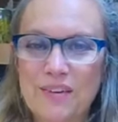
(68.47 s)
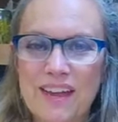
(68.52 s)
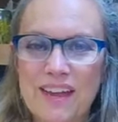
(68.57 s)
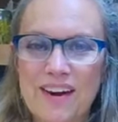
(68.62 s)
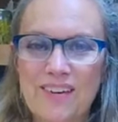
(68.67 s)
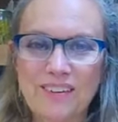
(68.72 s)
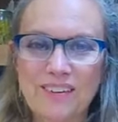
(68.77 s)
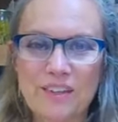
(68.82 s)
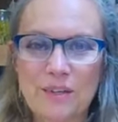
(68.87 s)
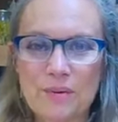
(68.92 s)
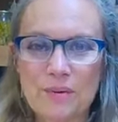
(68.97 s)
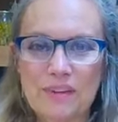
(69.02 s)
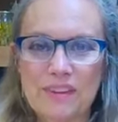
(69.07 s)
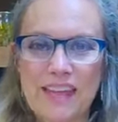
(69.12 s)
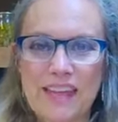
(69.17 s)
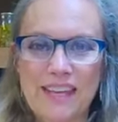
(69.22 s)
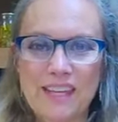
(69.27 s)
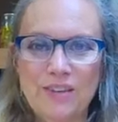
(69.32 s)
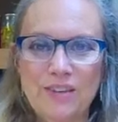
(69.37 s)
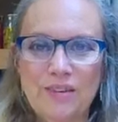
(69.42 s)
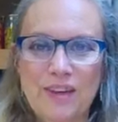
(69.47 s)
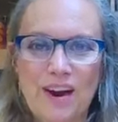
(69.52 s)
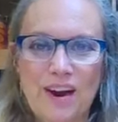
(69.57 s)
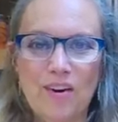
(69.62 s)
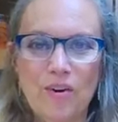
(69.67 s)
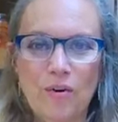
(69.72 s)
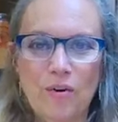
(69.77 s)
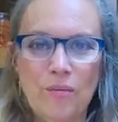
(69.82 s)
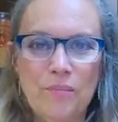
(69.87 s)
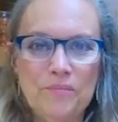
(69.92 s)
Carolou, and thank you,
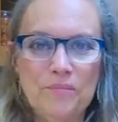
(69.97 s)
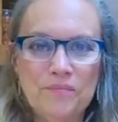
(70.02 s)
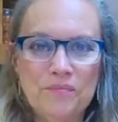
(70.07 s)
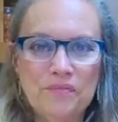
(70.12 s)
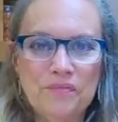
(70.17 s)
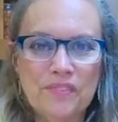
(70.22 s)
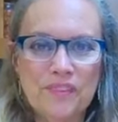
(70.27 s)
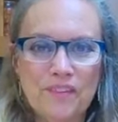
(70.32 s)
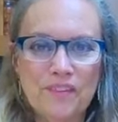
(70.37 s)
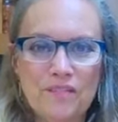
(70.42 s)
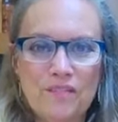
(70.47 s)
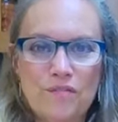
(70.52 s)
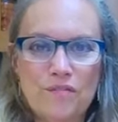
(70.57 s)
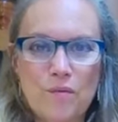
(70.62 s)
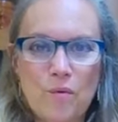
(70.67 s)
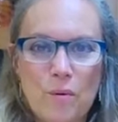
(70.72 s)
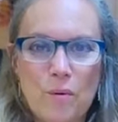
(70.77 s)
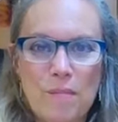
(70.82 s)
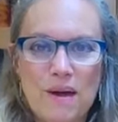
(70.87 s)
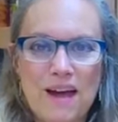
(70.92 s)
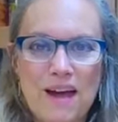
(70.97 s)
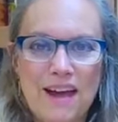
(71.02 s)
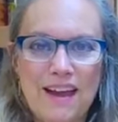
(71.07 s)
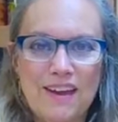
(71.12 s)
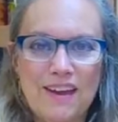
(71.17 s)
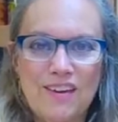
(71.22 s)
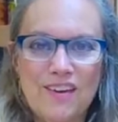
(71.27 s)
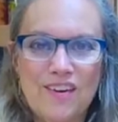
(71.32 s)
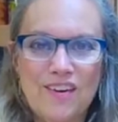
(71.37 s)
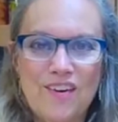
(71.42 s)
Carol, for
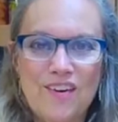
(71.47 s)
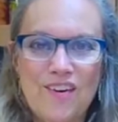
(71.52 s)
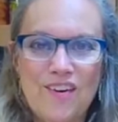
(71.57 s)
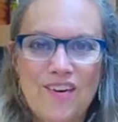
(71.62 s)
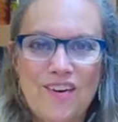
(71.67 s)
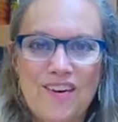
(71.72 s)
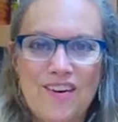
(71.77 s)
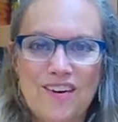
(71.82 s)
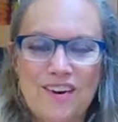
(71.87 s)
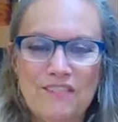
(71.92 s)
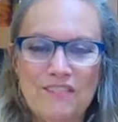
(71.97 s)
my card.